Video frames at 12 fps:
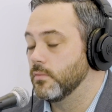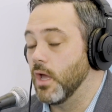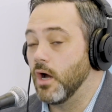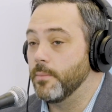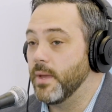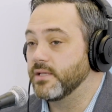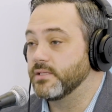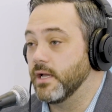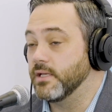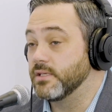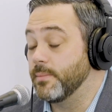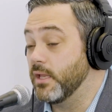No, it makes
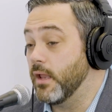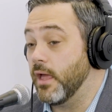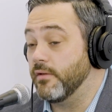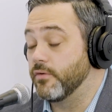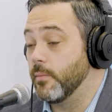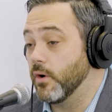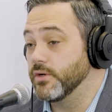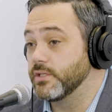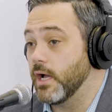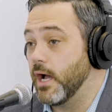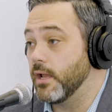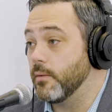sense. I mean, and from our
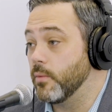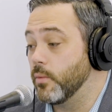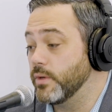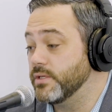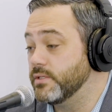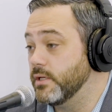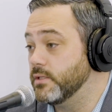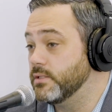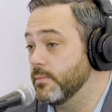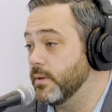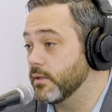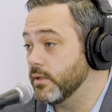side, we see
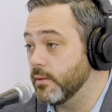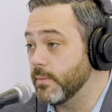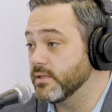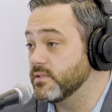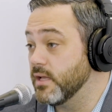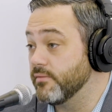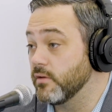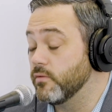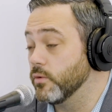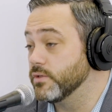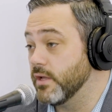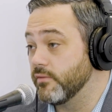typically about
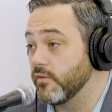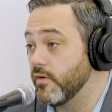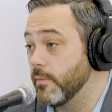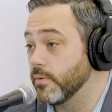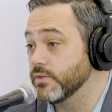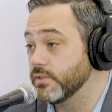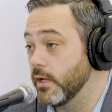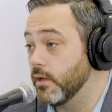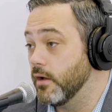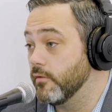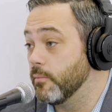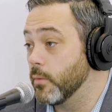75%
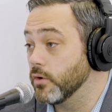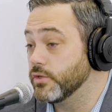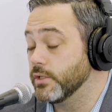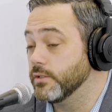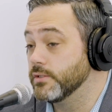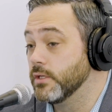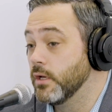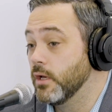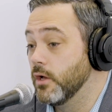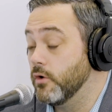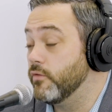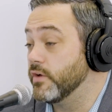of merchants
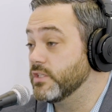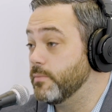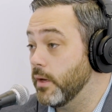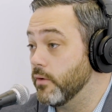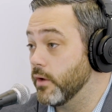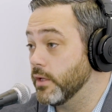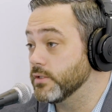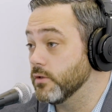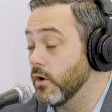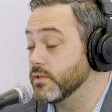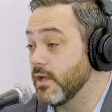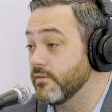who've experienced
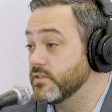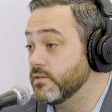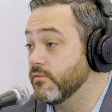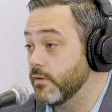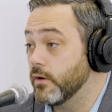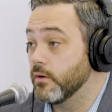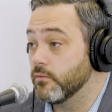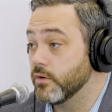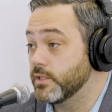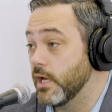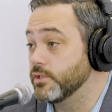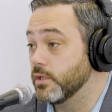loss have severe
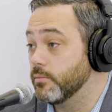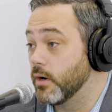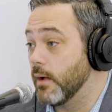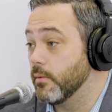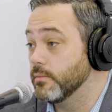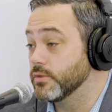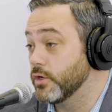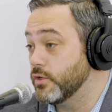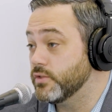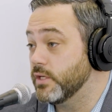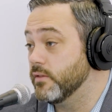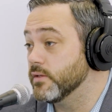retention problems. Are you
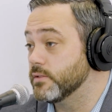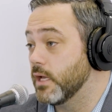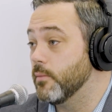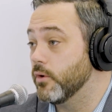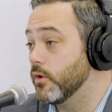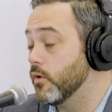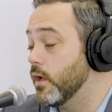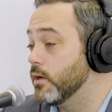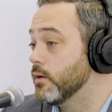seeing the same on your end?